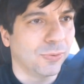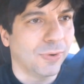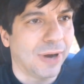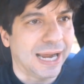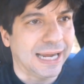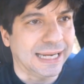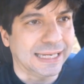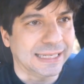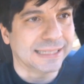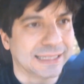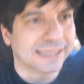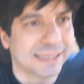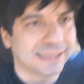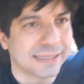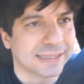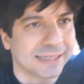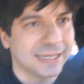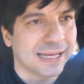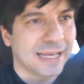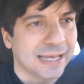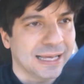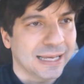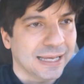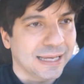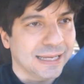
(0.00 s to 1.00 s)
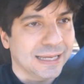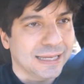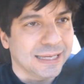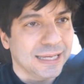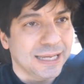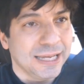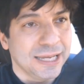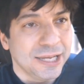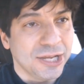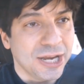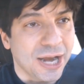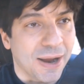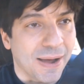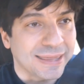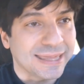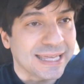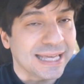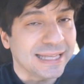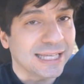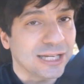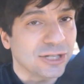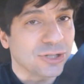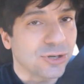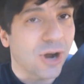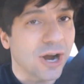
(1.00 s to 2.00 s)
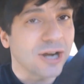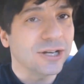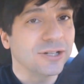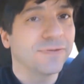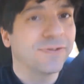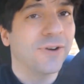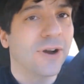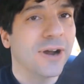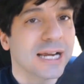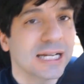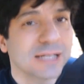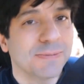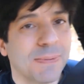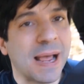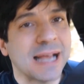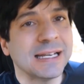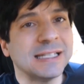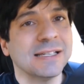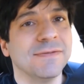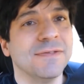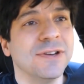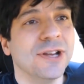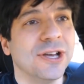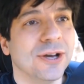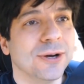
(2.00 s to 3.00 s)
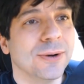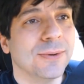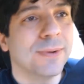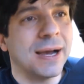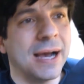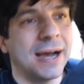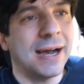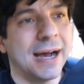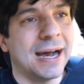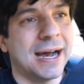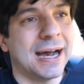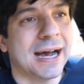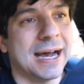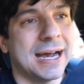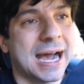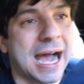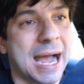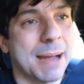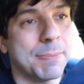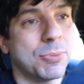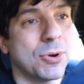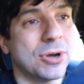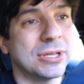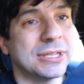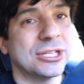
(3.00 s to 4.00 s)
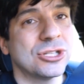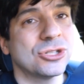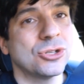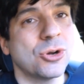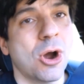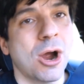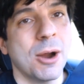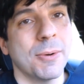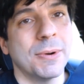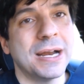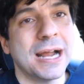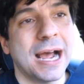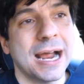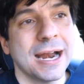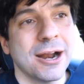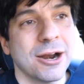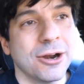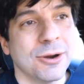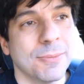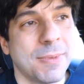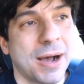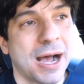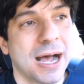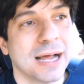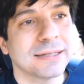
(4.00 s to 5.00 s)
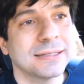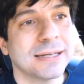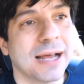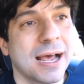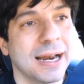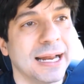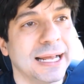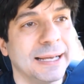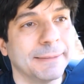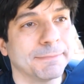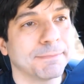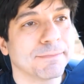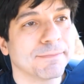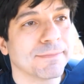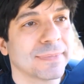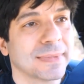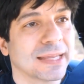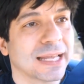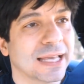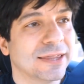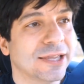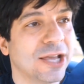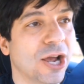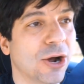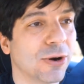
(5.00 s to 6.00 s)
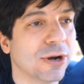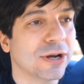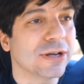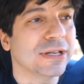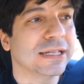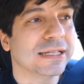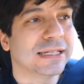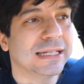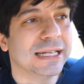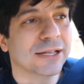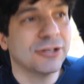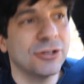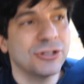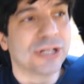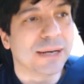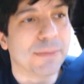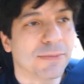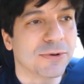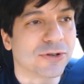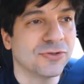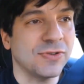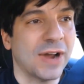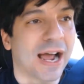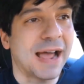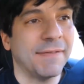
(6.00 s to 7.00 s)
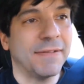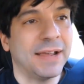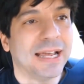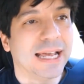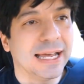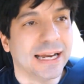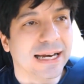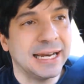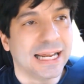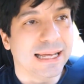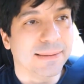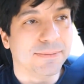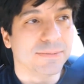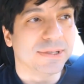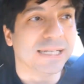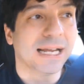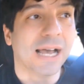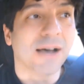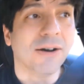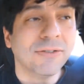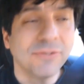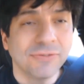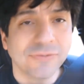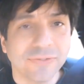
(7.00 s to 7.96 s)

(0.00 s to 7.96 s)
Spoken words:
price, I think these cars are very expensive new. I bought this car with 900 miles on it. The owner of the dealership was driving it himself.